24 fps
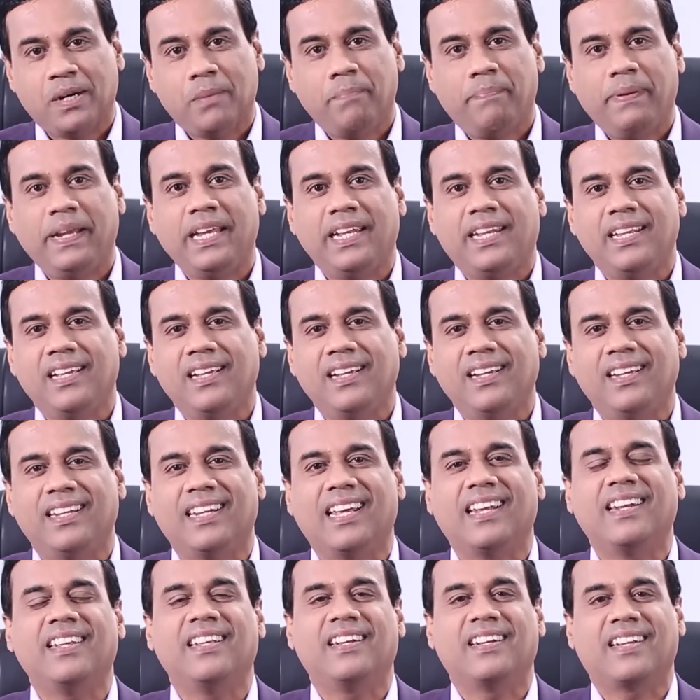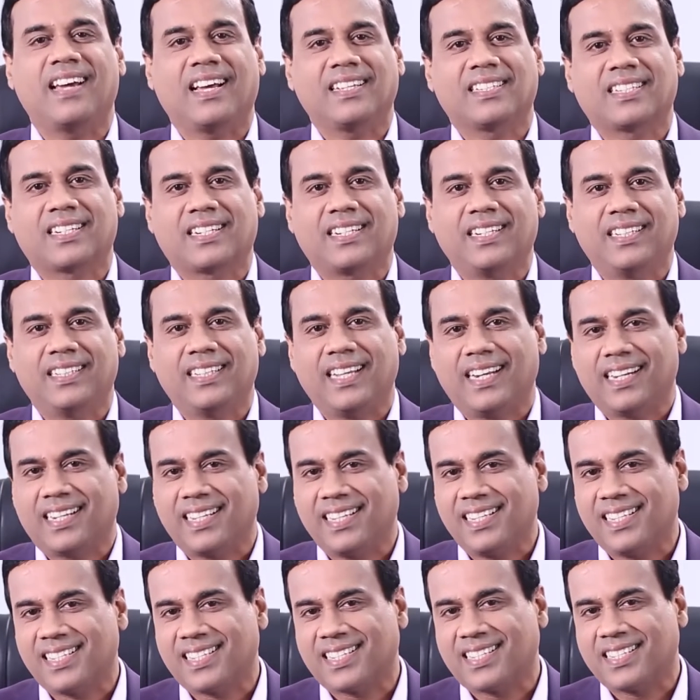Competing in an industry that
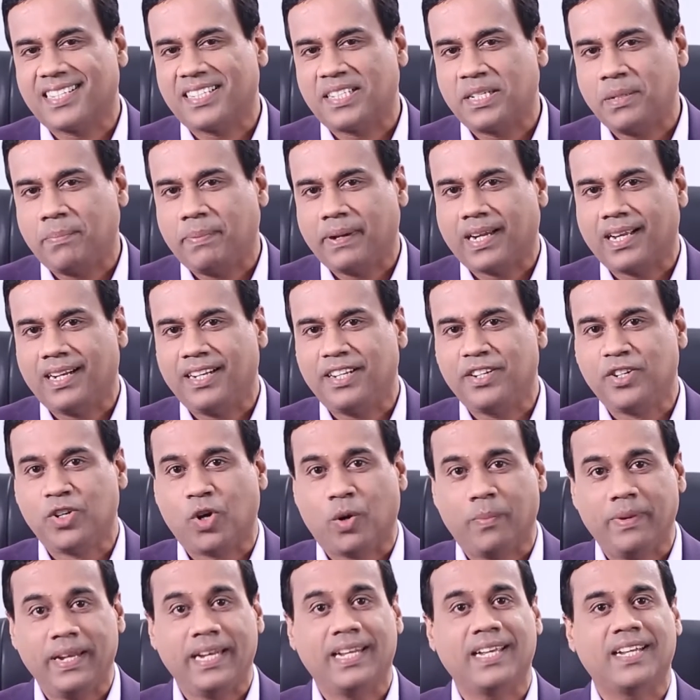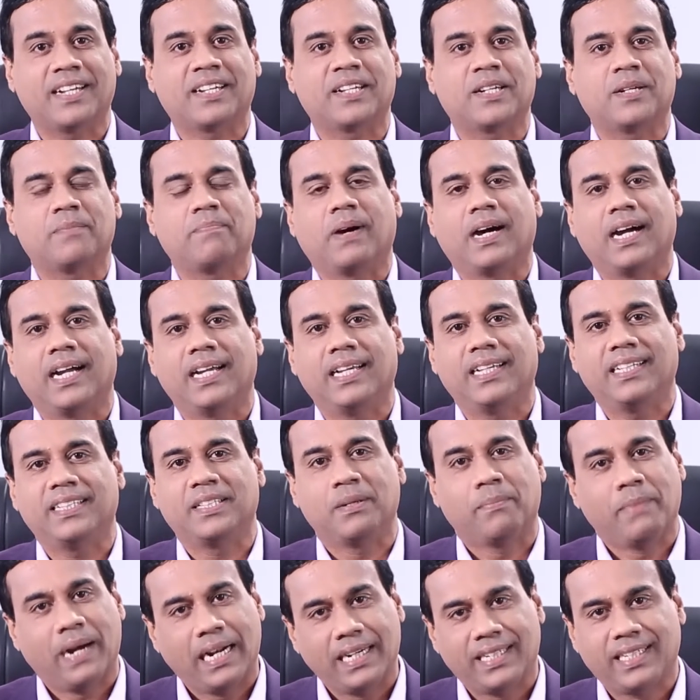is typically dominated by
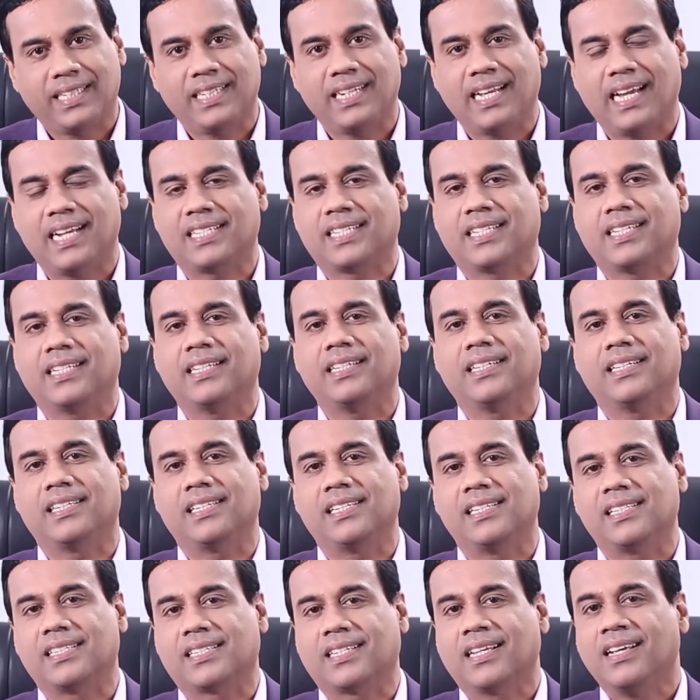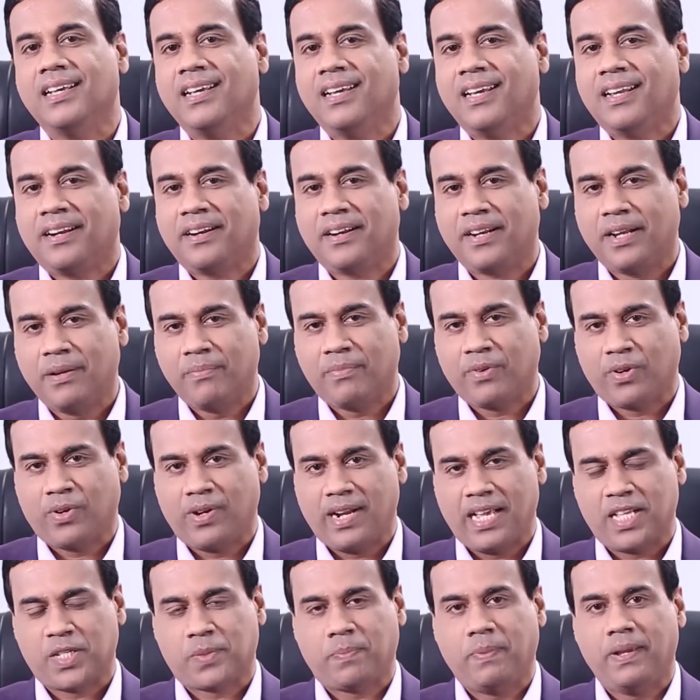the multinationals,
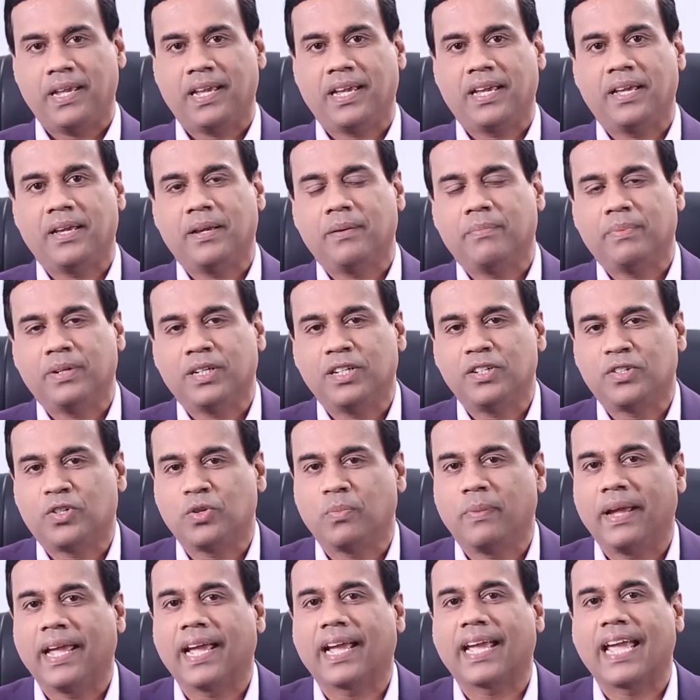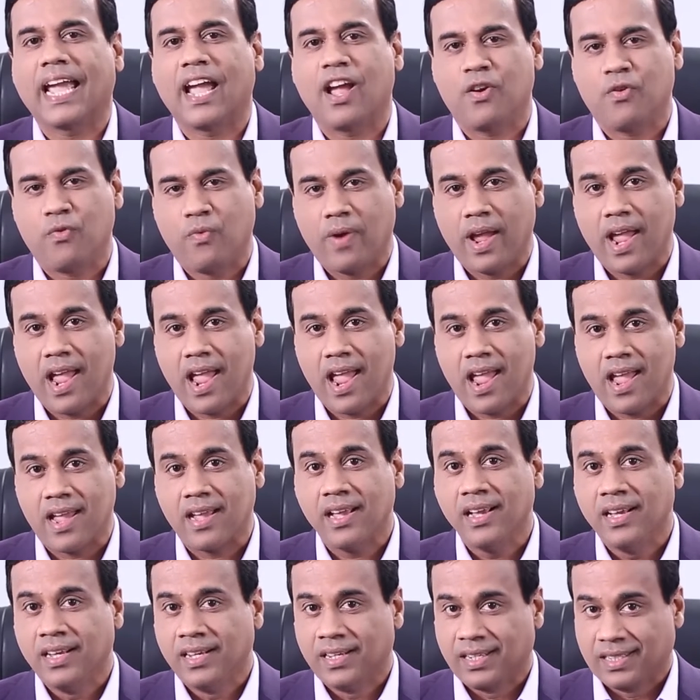Dreamron has been able to make
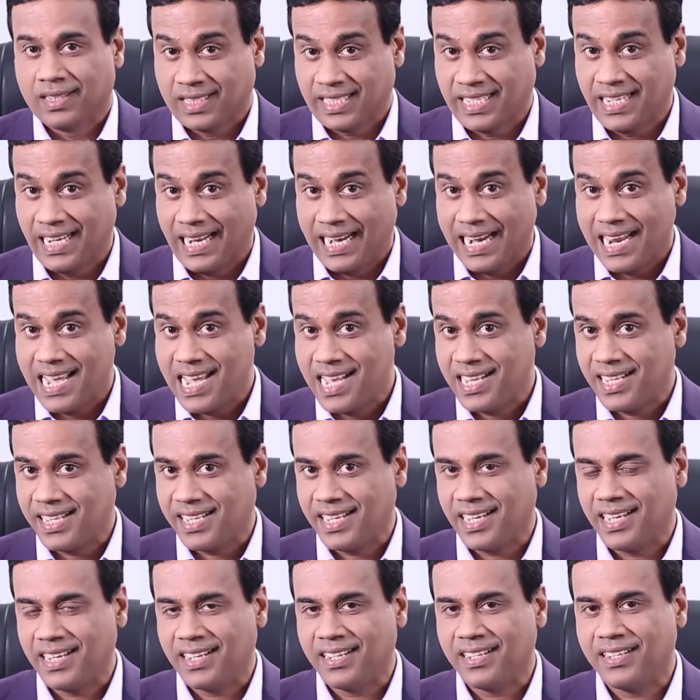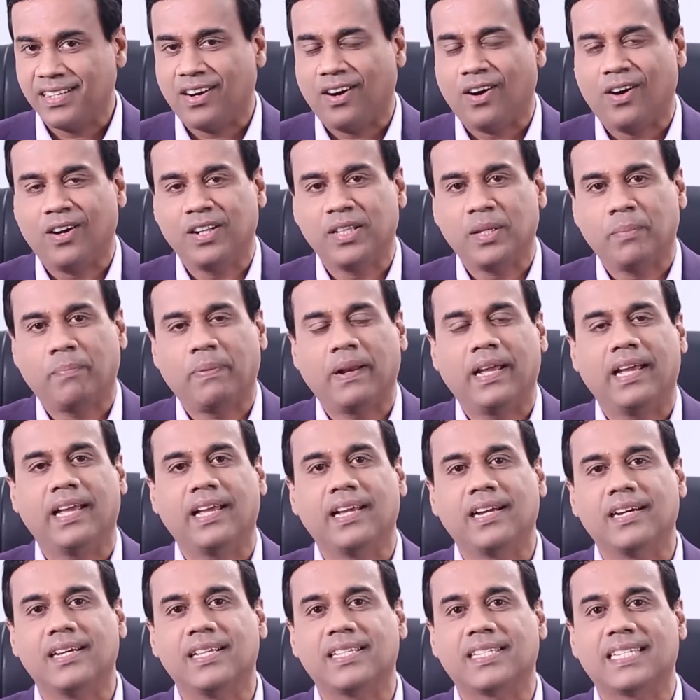headway, challenging all the
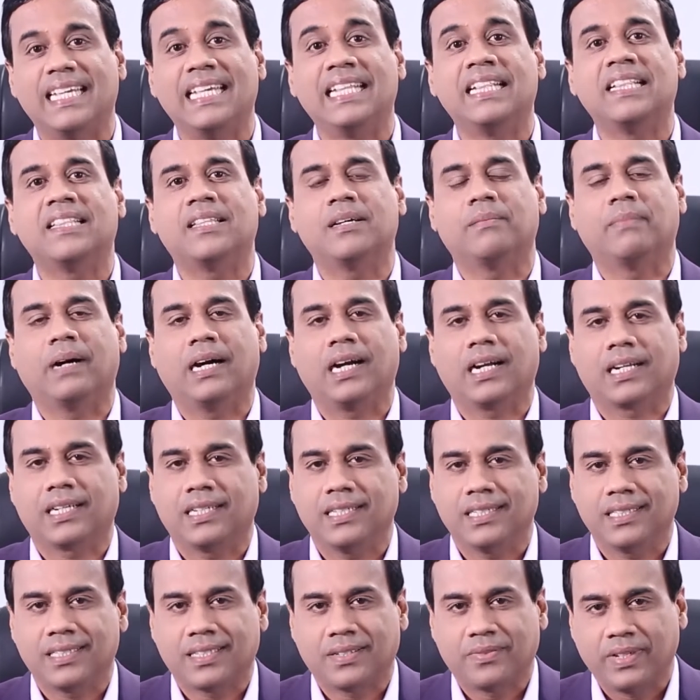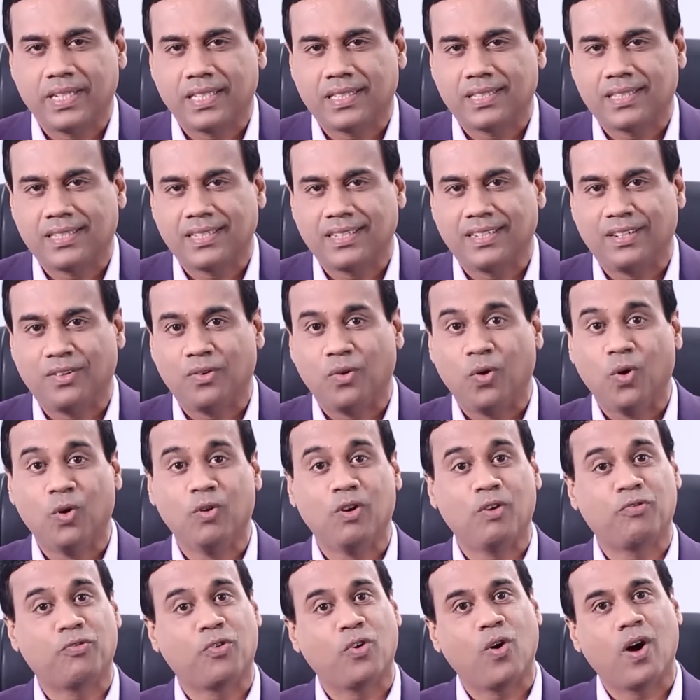players in the market with
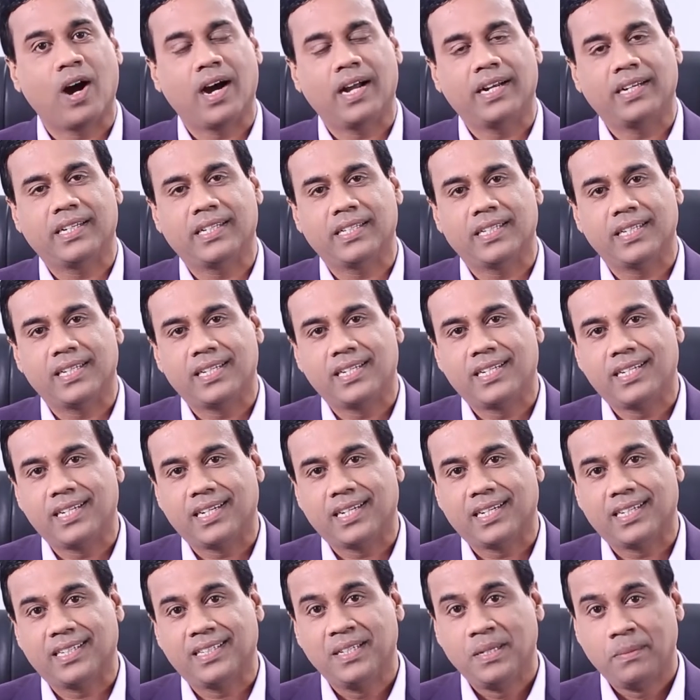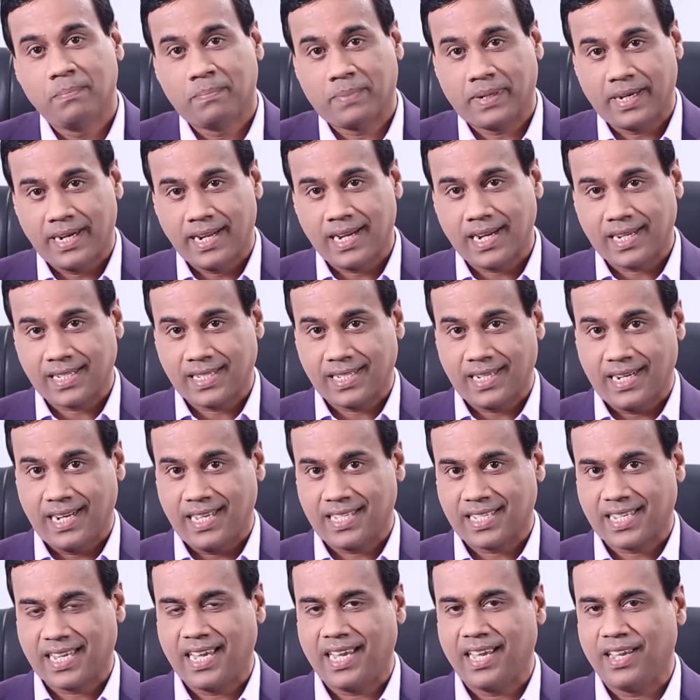over 400 products and
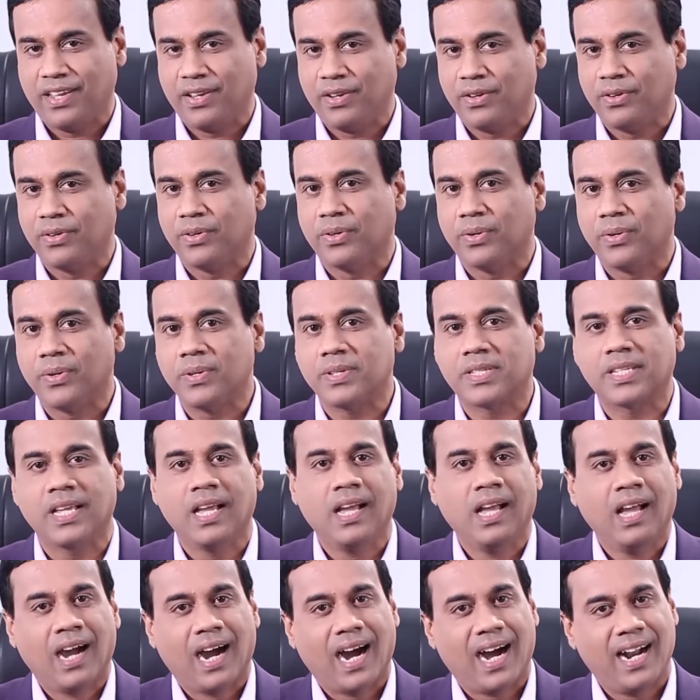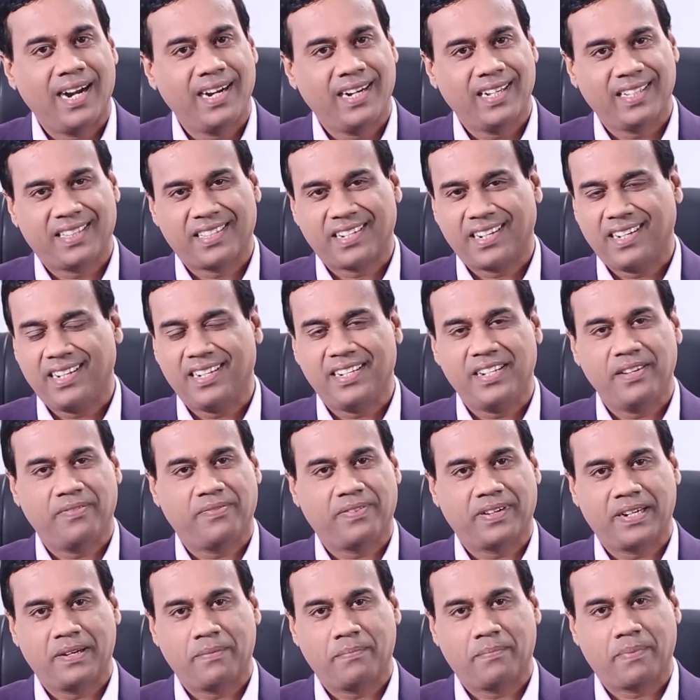SKUs under 3
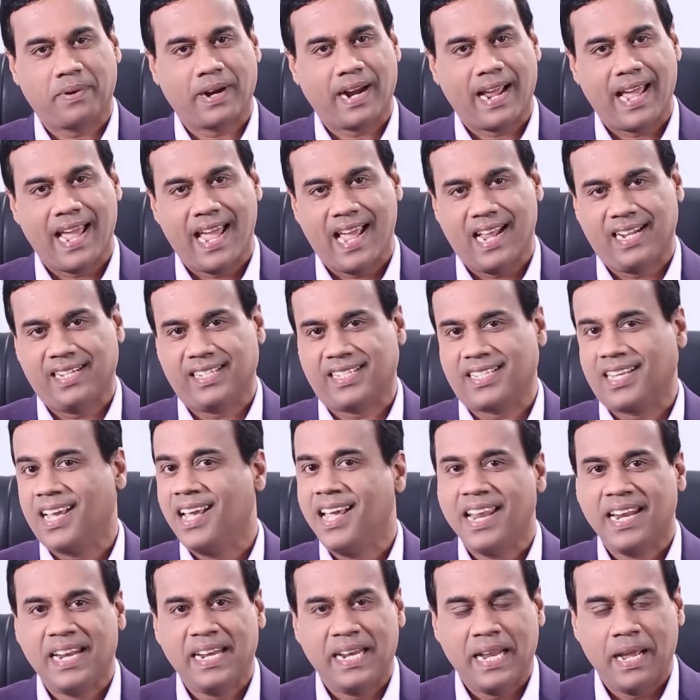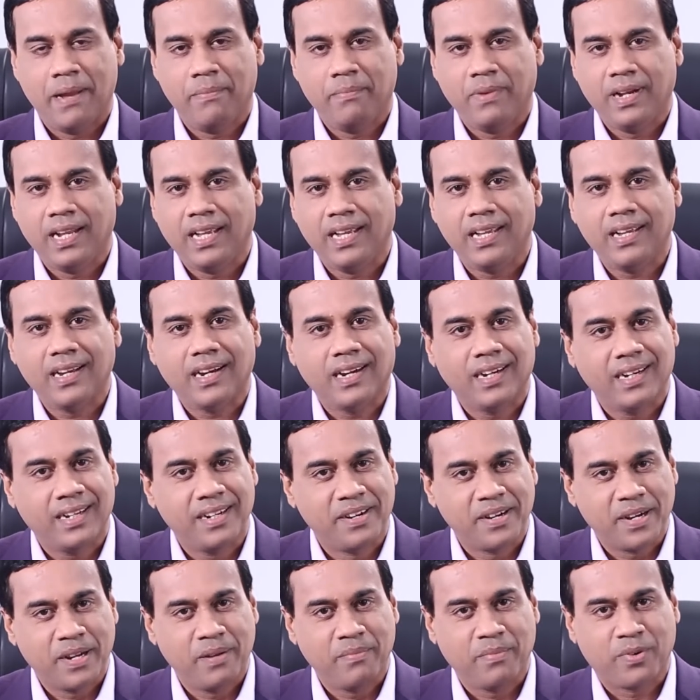different brands, namely
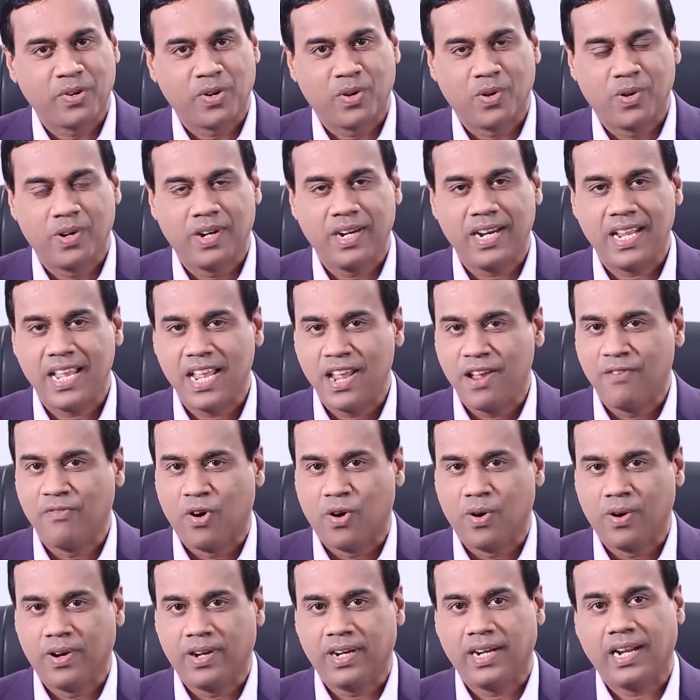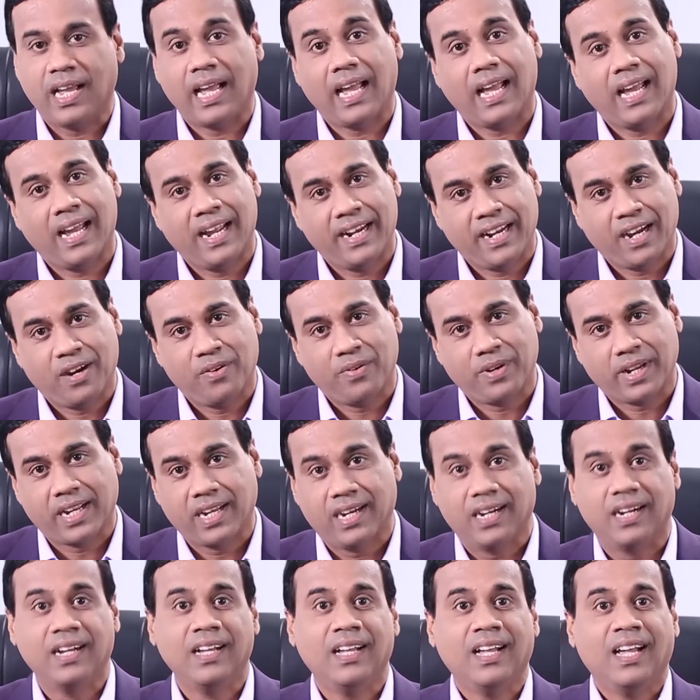Dreamron, Yvonne, and
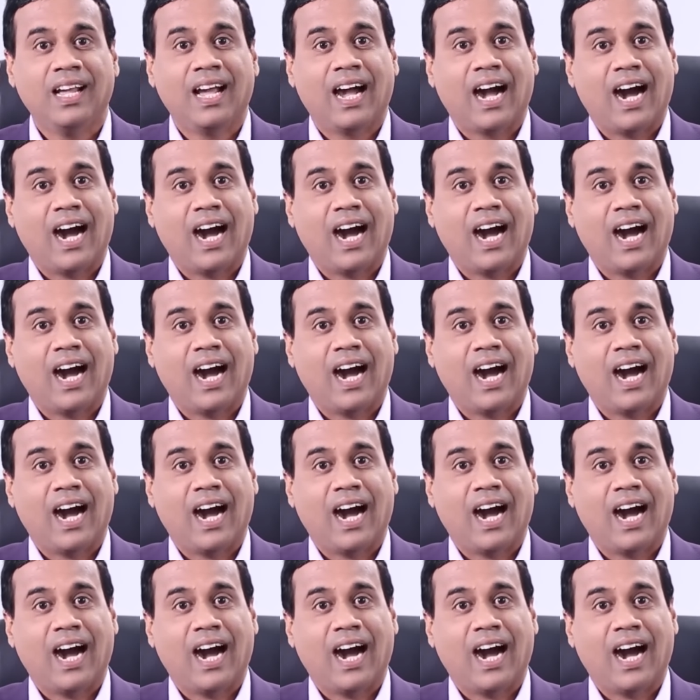Aurica.